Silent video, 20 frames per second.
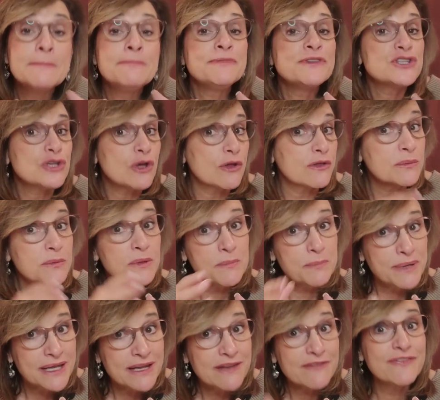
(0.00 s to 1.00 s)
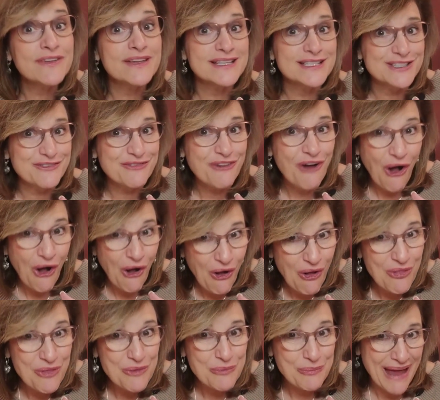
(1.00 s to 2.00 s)
Show them the benefits of all
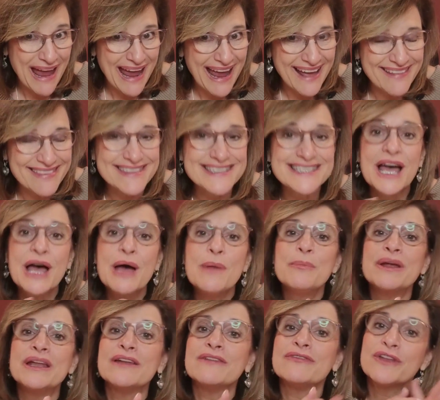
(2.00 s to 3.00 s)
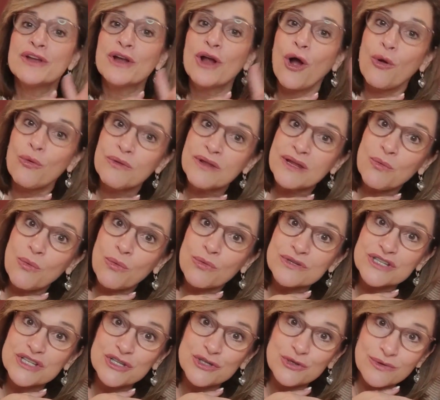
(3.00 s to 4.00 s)
the paths, but if they only want
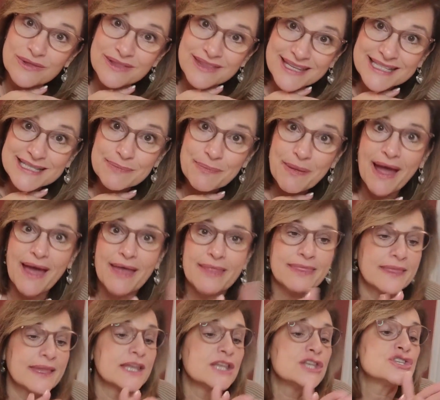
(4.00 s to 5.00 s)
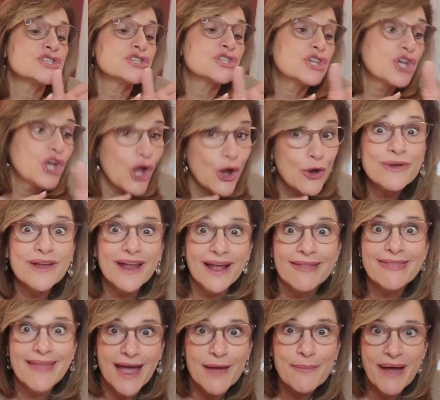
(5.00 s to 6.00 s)
to do this path, then just go down
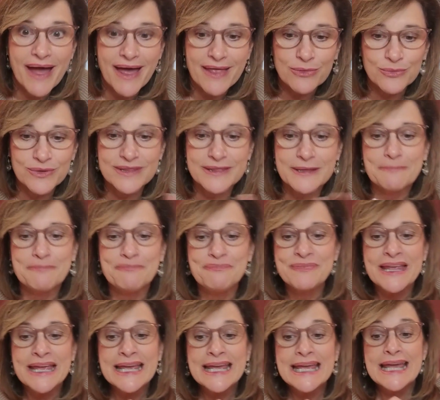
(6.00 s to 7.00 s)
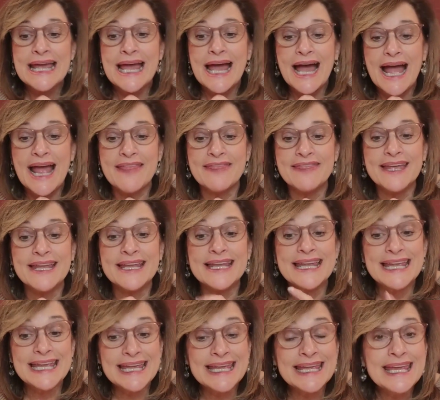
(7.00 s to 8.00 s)
that path with them. And then
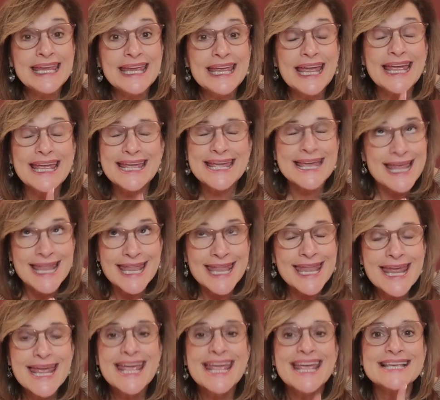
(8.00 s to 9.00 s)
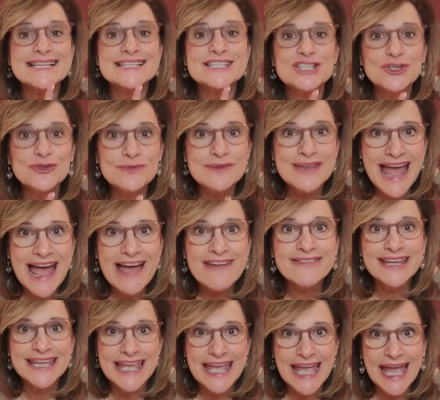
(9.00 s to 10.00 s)
N is to
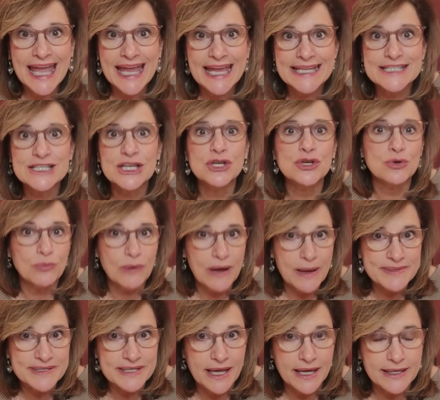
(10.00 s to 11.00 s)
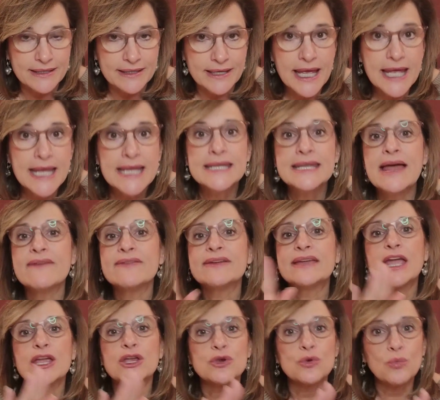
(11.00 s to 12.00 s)
navigate your website.
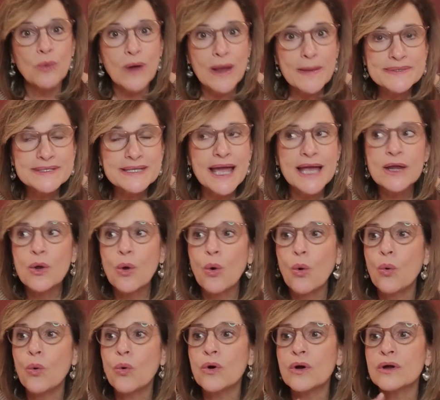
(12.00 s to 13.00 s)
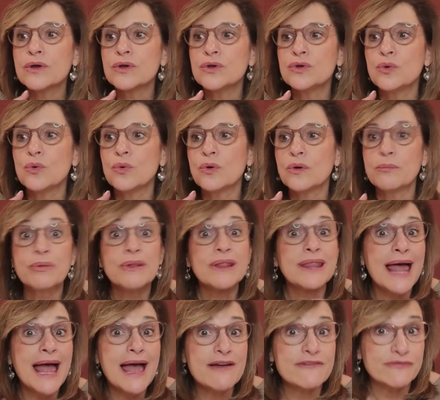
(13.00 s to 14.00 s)
Navigate your website or your
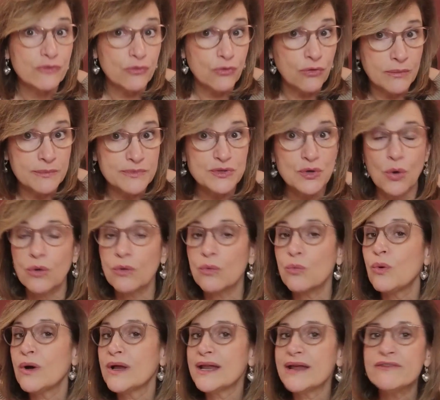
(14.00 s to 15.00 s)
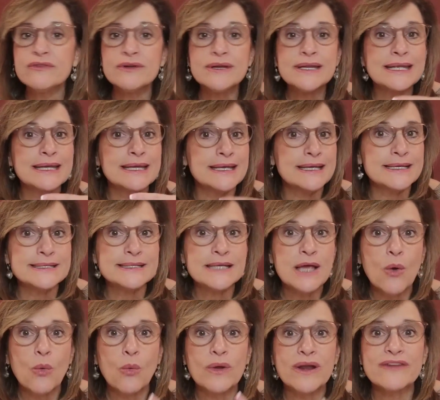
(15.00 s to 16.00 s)
platforms or whatever it is,
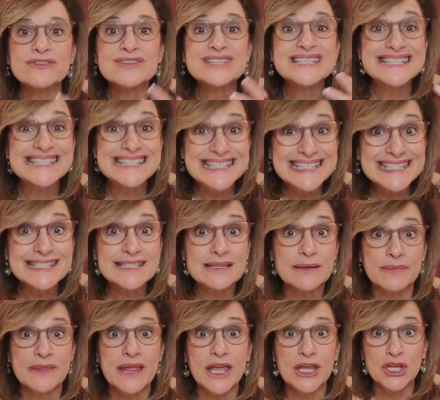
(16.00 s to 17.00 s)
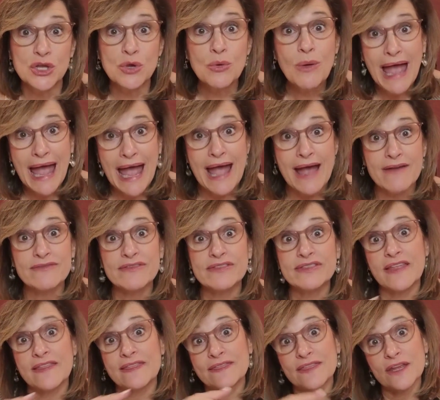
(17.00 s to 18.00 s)
whatever system that you have
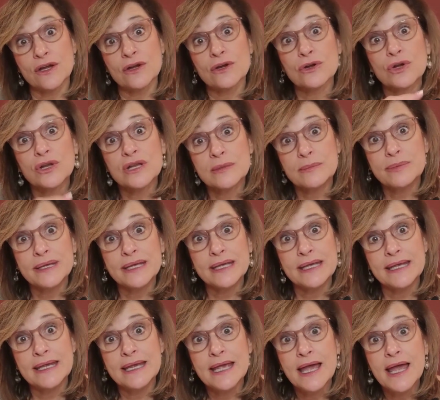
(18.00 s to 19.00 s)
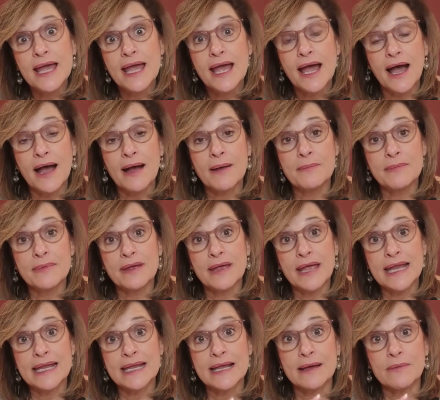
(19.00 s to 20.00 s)
that they're going to be
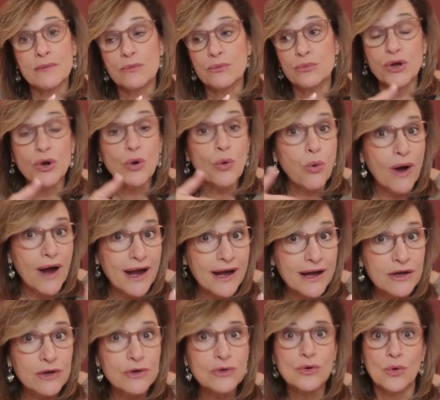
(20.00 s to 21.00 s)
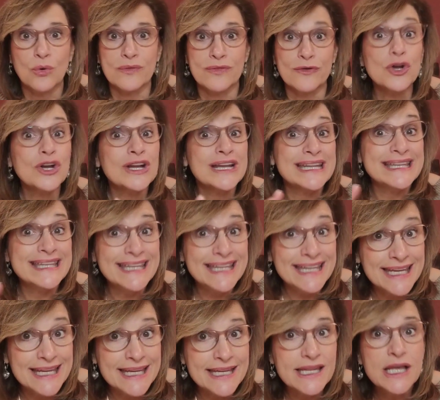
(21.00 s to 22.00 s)
in a required, or they're going to
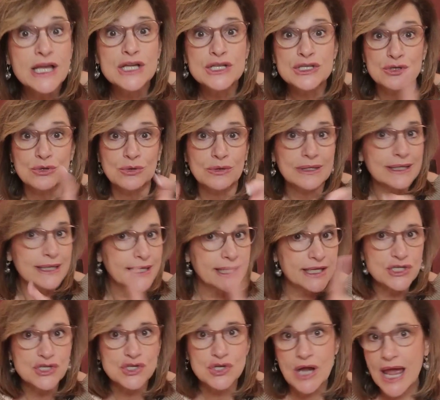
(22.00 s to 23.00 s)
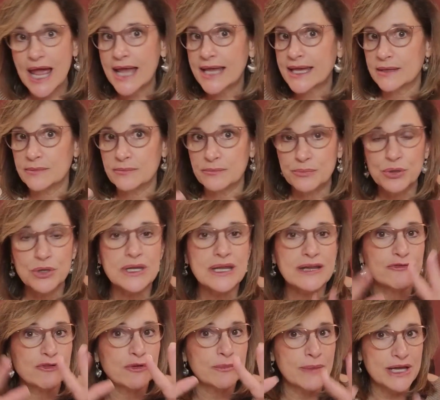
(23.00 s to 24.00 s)
need to click and drag and put
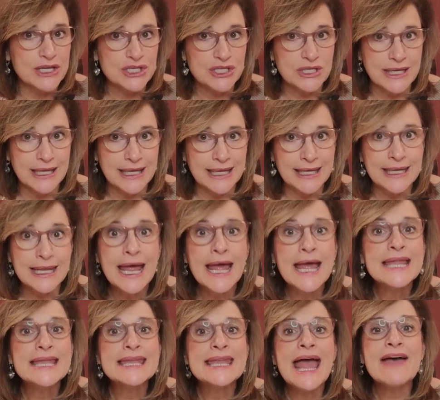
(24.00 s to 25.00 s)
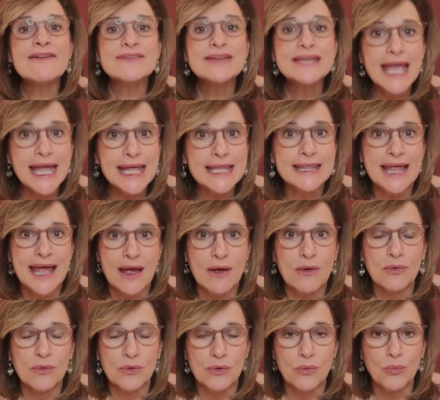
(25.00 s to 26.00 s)
information in. Navigate that
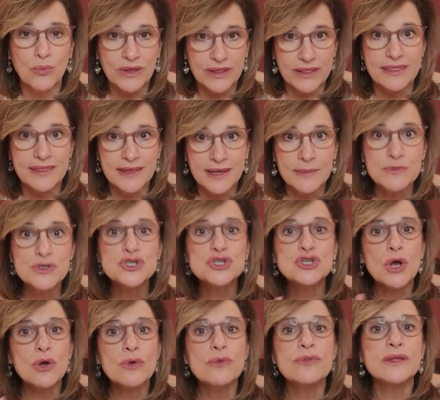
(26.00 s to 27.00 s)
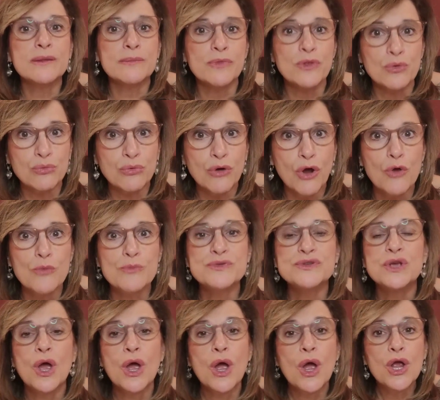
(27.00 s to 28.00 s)
with them. Show them the ropes.
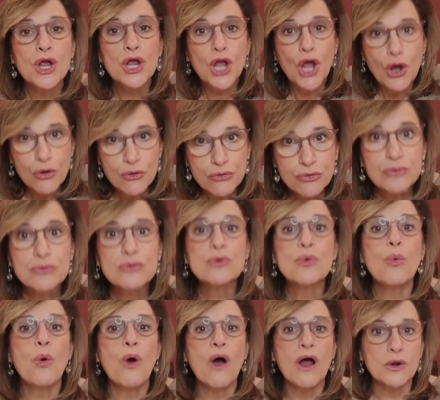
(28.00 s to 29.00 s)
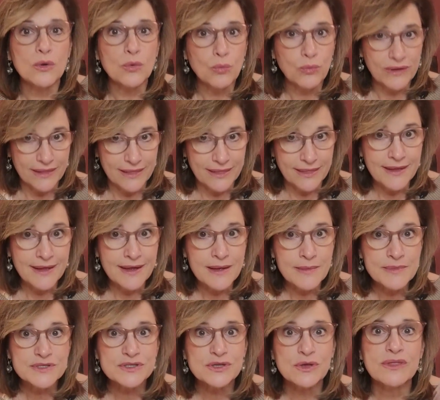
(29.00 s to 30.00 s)
Go through the water with them
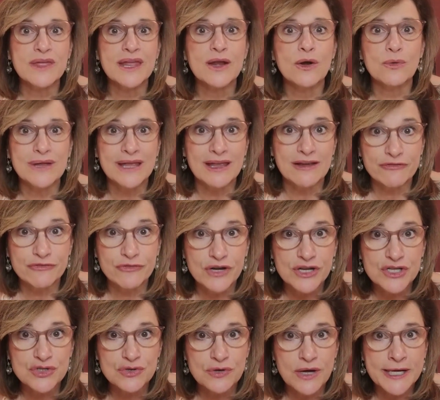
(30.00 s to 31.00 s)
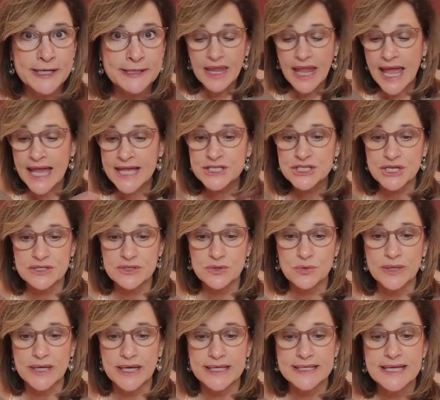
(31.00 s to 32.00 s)
so they don't get frustrated and just
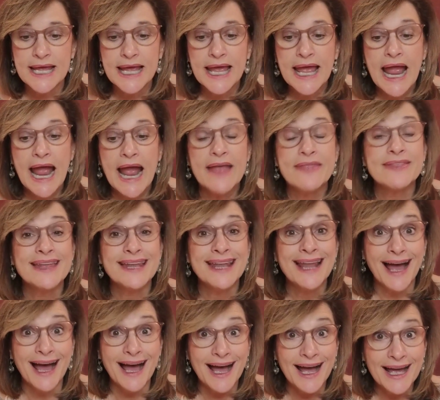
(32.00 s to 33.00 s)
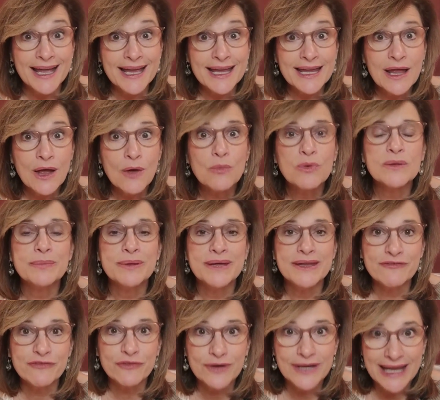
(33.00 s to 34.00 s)
quit. And then I would be
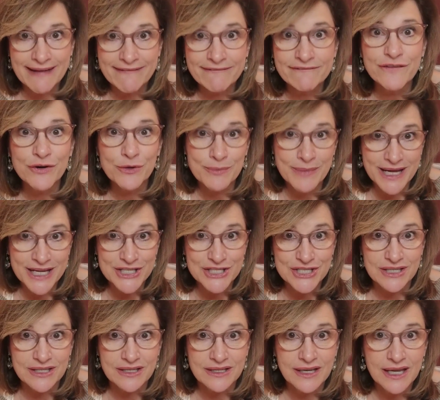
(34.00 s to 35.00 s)
for information.